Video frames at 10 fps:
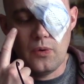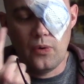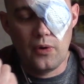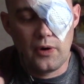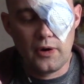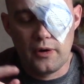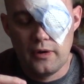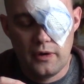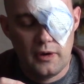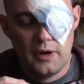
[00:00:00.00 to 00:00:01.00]

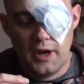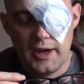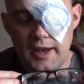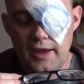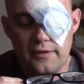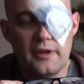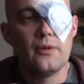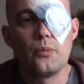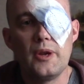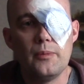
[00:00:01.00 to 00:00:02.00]
or I can't see
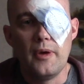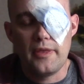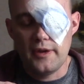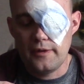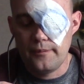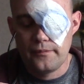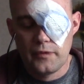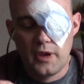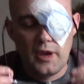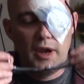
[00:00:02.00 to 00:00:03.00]
to read with it.
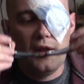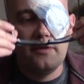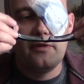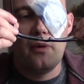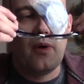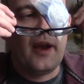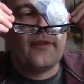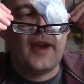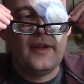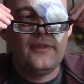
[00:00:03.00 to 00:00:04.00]
And so
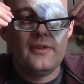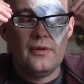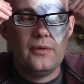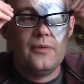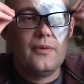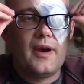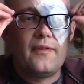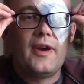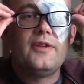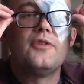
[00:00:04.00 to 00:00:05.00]
I've had to
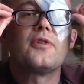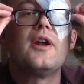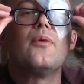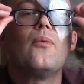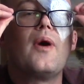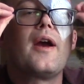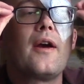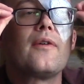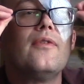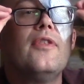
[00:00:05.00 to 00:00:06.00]
try to
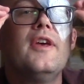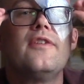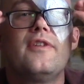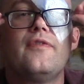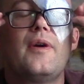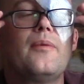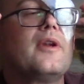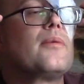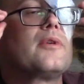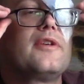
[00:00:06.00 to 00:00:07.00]
wear this if I
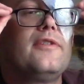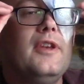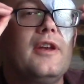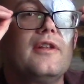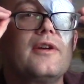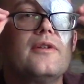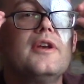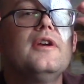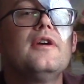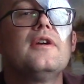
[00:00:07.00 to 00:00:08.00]
want to really see
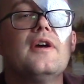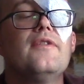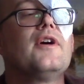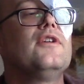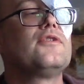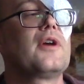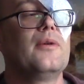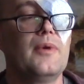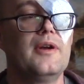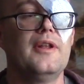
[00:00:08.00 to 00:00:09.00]
clearly. I've had to try
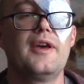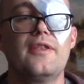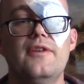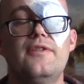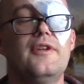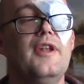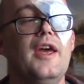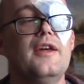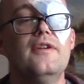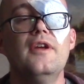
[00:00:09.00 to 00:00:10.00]
to wear it like this
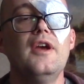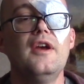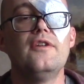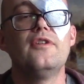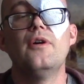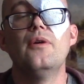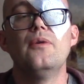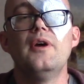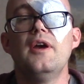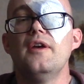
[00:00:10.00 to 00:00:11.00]
today, and
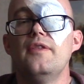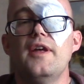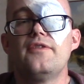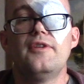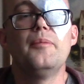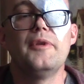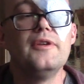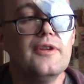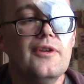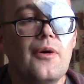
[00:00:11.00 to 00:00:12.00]
so that's
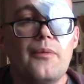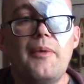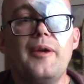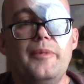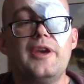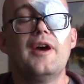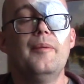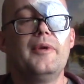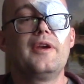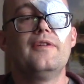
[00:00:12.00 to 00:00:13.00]
something to know might be
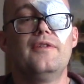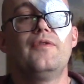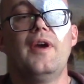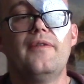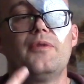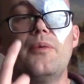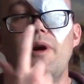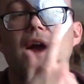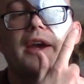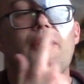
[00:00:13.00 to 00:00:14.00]
coming, is if you have to
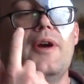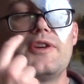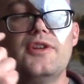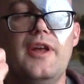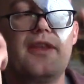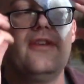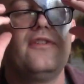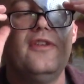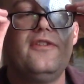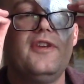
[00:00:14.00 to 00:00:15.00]
wear eye correction like
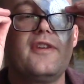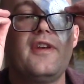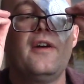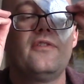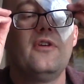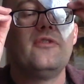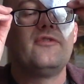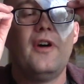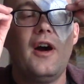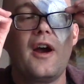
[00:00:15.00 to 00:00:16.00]
this. This sticks out so
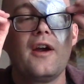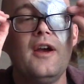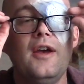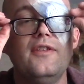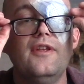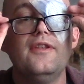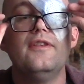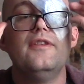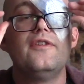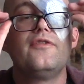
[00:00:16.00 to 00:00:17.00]
far
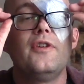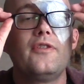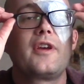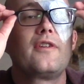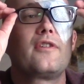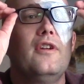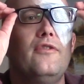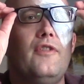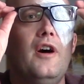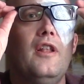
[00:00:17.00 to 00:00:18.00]
that this feels like it's going
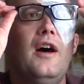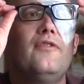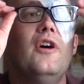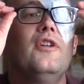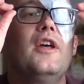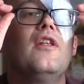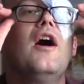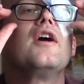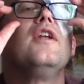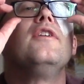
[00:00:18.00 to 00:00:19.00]
to fall off all day
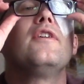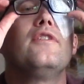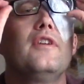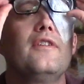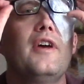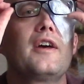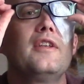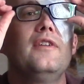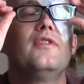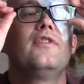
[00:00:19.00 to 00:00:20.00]
long, and it doesn't
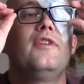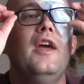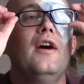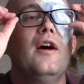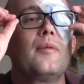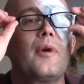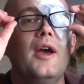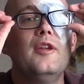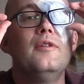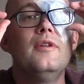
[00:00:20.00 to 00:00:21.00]
exactly even stay on
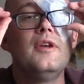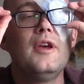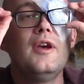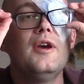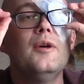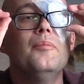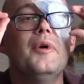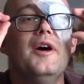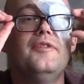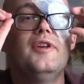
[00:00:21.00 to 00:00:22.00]
right.
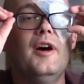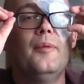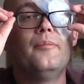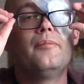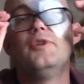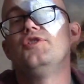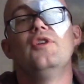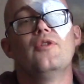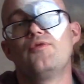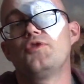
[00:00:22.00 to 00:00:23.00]
But
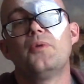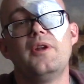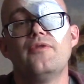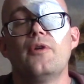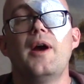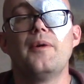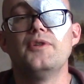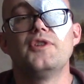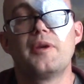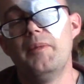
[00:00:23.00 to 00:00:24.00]
for 24
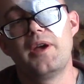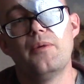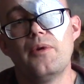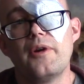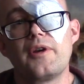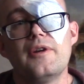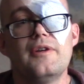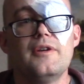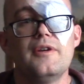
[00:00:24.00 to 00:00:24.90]
hours you can make it work.